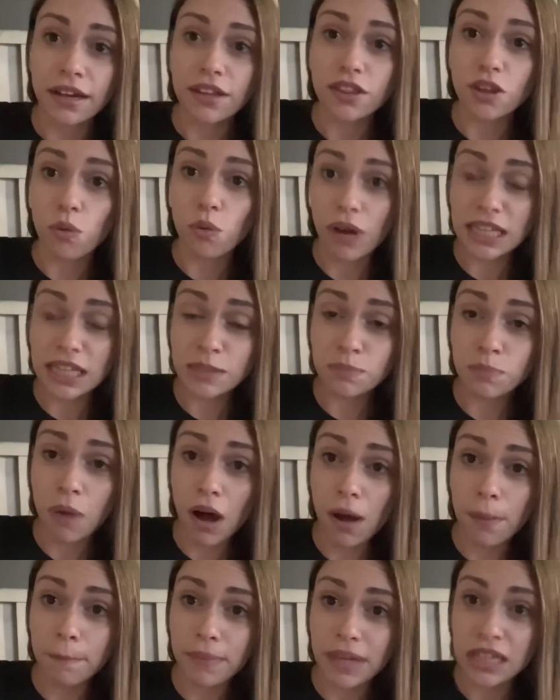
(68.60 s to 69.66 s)
the West
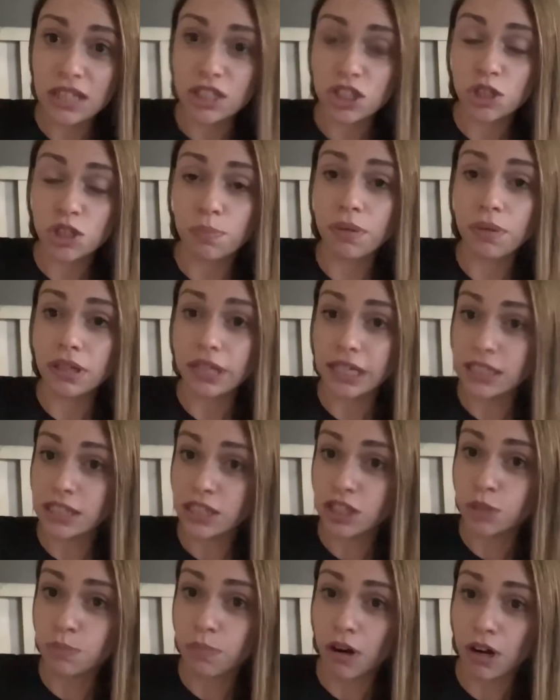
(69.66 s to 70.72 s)
Palm Beach Police
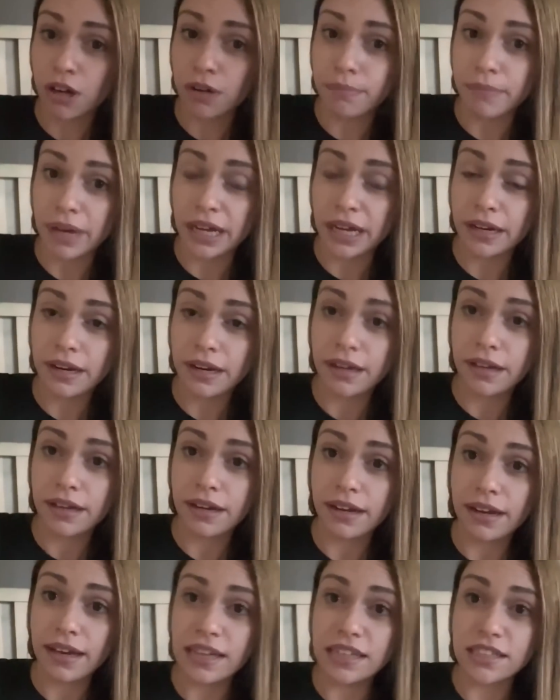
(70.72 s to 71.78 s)
Department
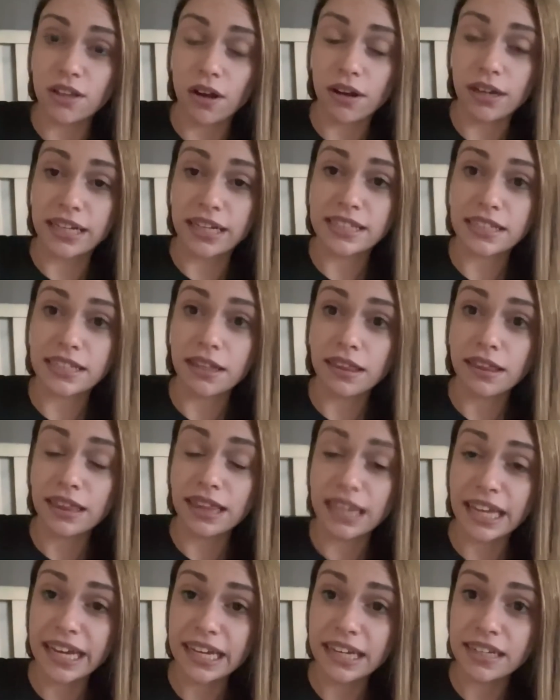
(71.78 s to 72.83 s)
is on its
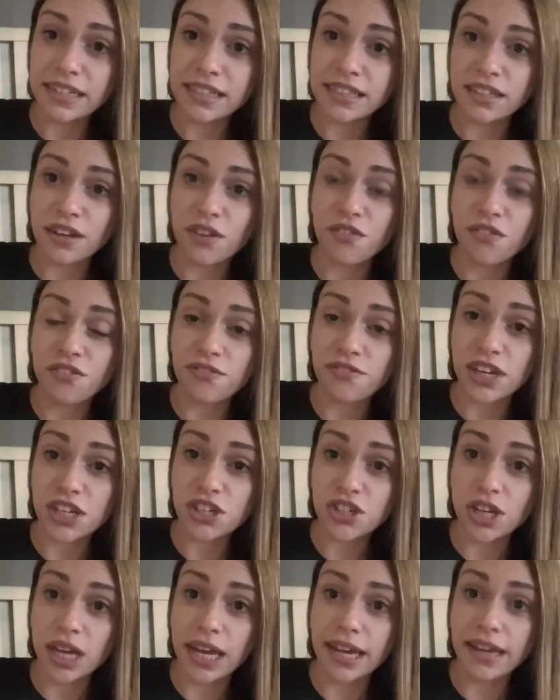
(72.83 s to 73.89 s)
latest
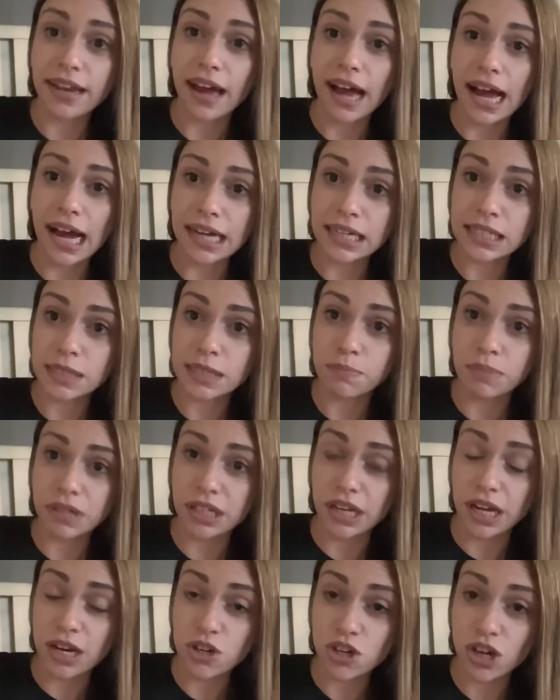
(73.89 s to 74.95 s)
fishing
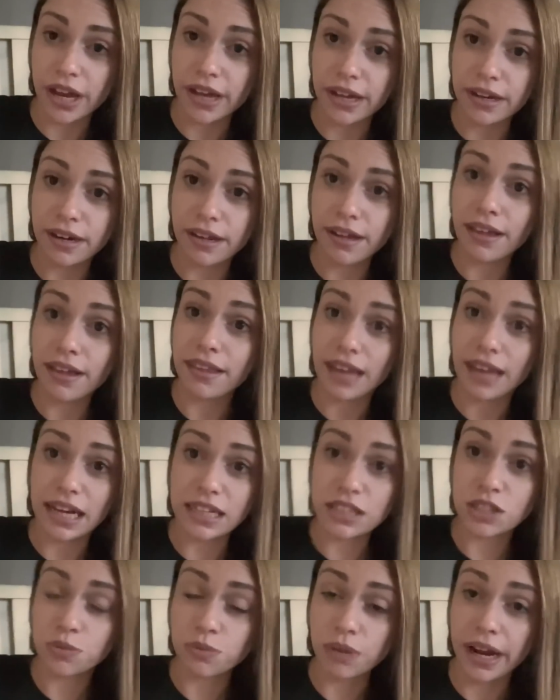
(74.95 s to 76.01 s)
expedition.
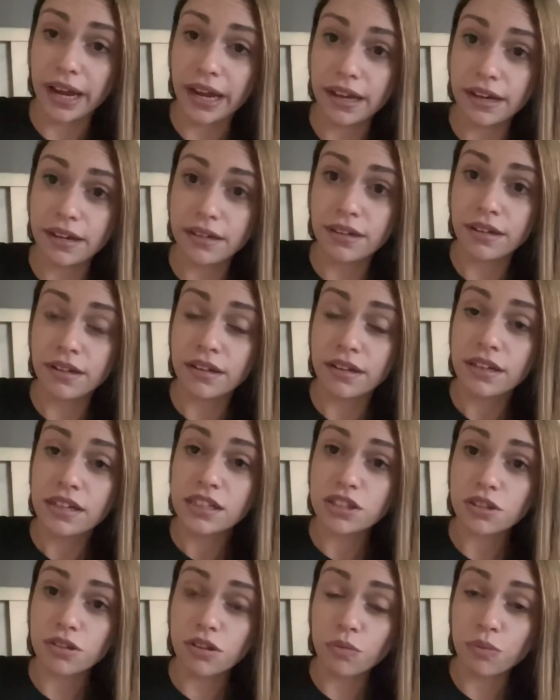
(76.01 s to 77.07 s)
That's right
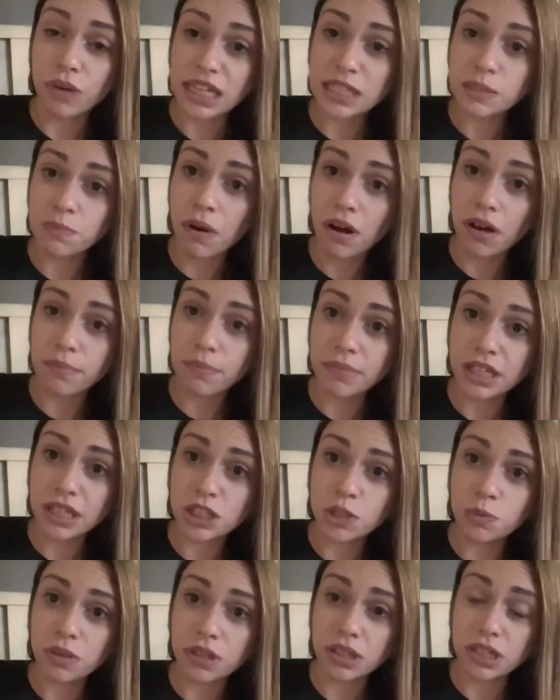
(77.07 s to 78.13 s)
so the West Palm
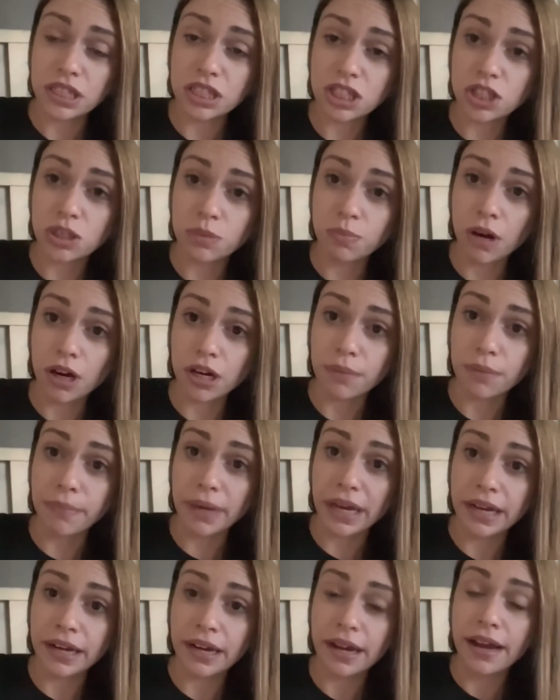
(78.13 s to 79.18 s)
Beach Police
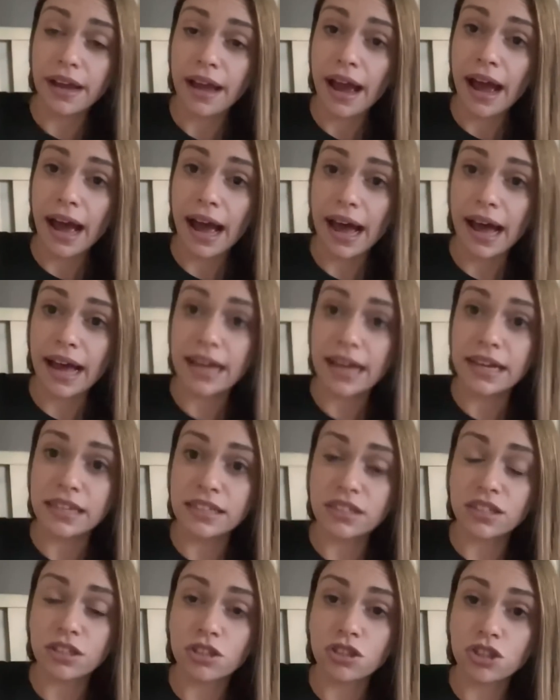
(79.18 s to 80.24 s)
Department
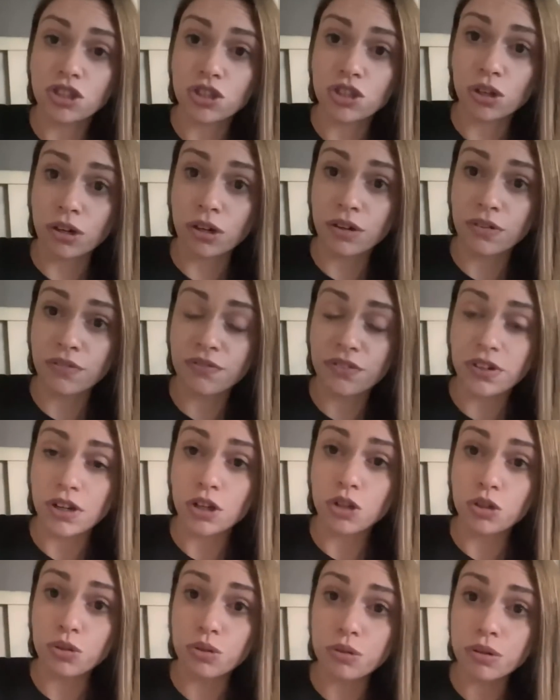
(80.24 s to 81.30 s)
has served
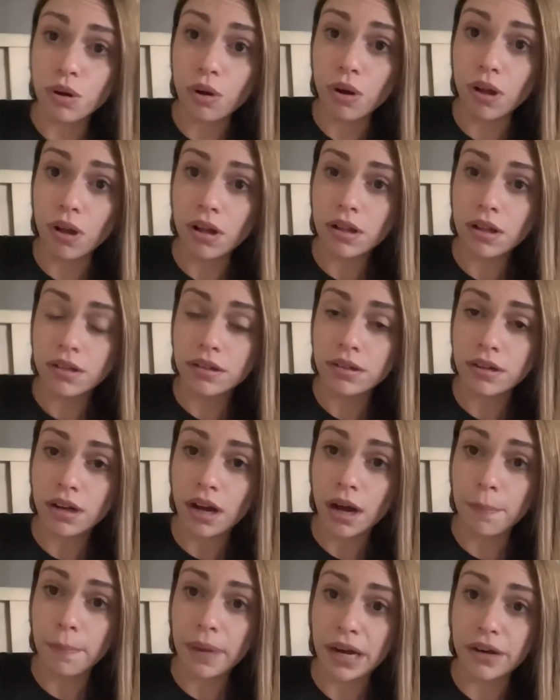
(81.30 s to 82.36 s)
Google,
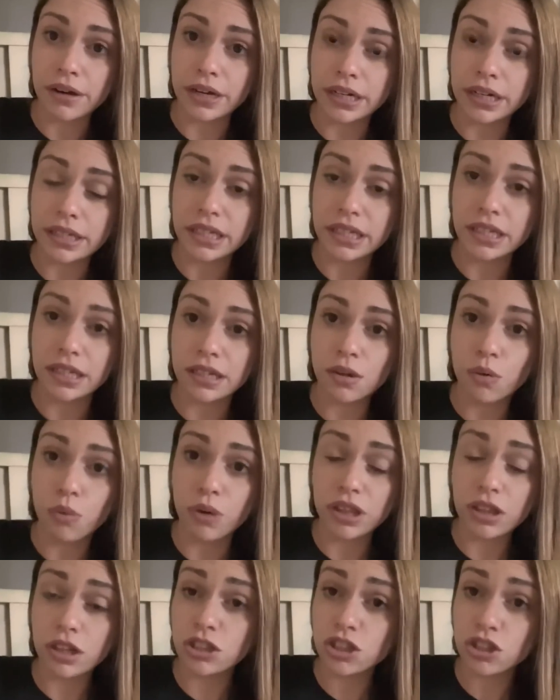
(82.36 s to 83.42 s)
apparently,
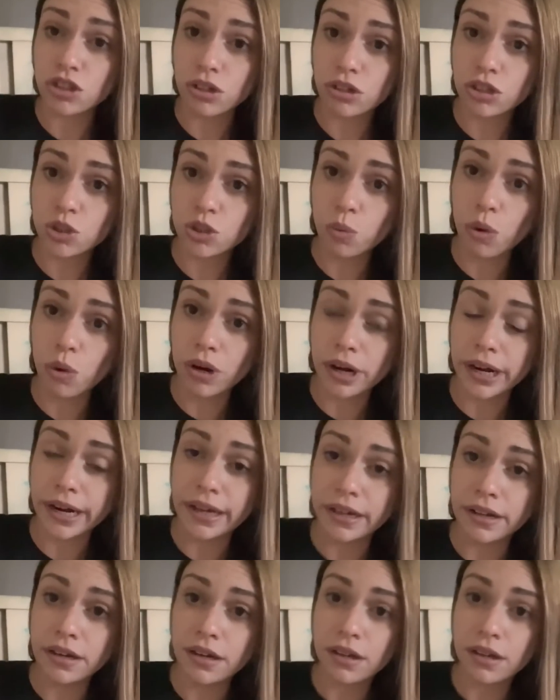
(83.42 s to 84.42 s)
with a search warrant